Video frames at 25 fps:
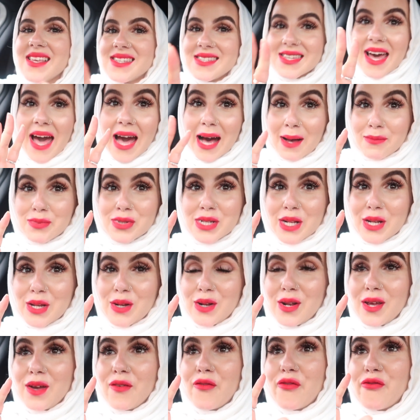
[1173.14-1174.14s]
It's
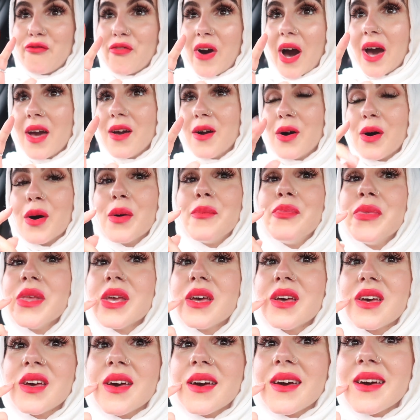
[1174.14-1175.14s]
absolutely vile.
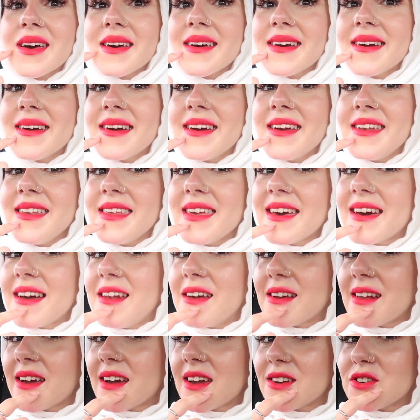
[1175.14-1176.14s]
And yeah,
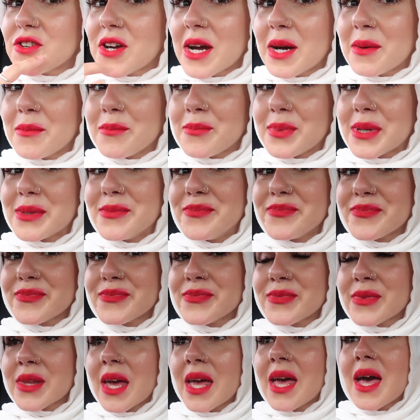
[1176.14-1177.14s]
I look like a tramp.
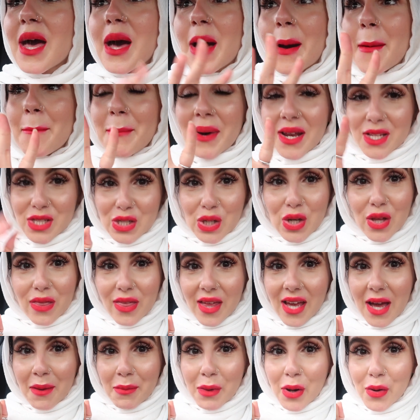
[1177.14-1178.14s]
But it's a
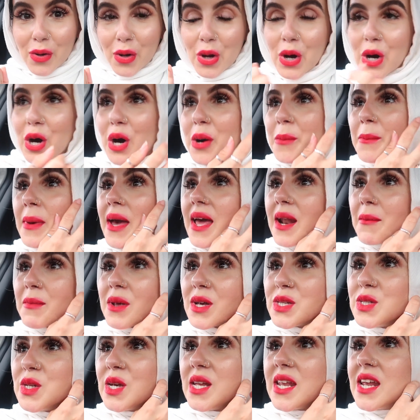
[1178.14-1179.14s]
good thing I'm going home and I'm
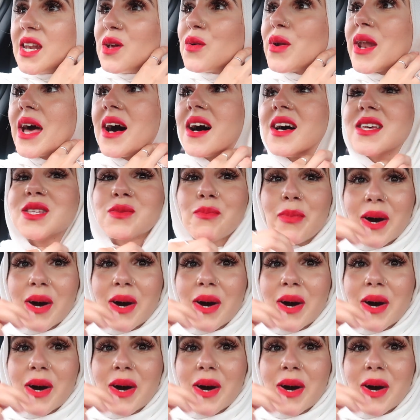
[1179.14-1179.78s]
not seeing anyone else.